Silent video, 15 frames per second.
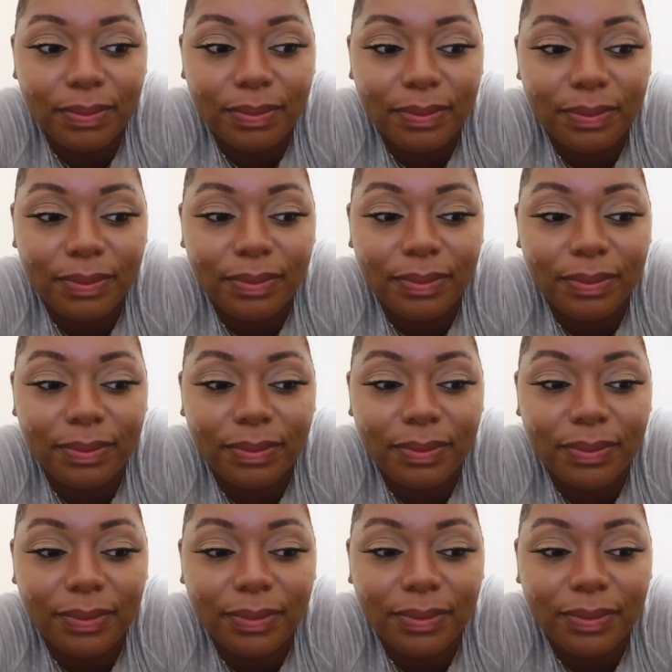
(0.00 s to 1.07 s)

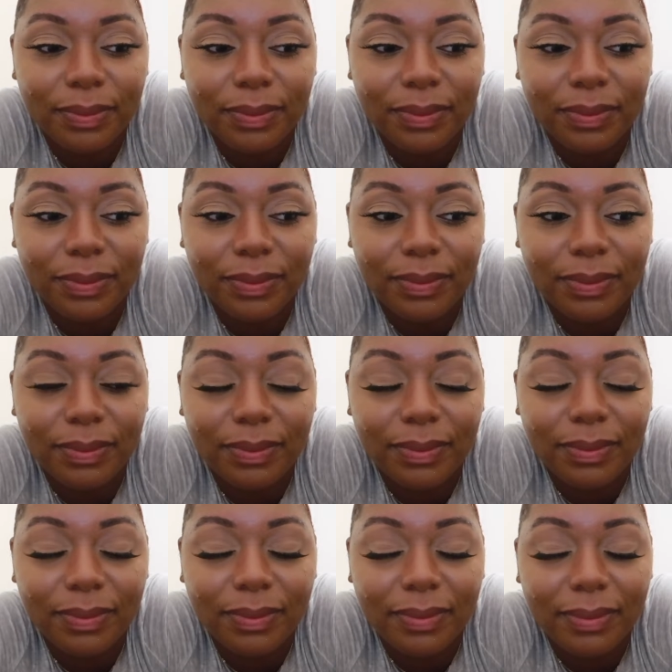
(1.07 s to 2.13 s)

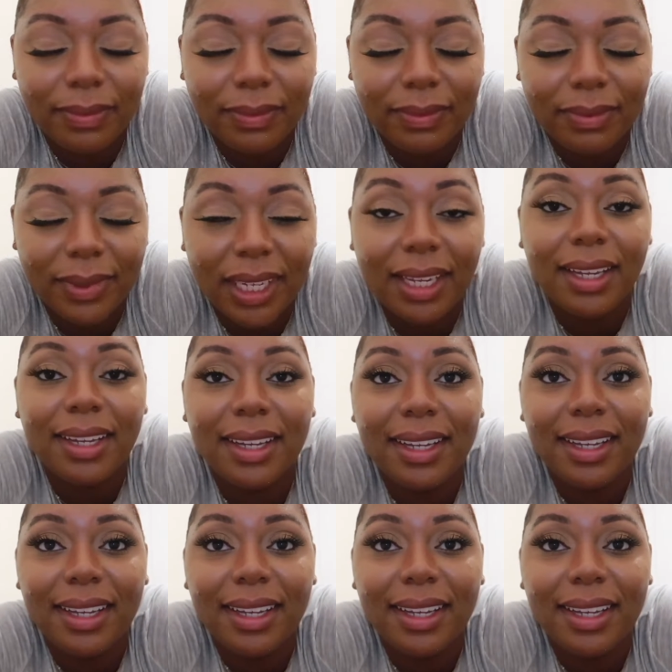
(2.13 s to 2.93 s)
(silence)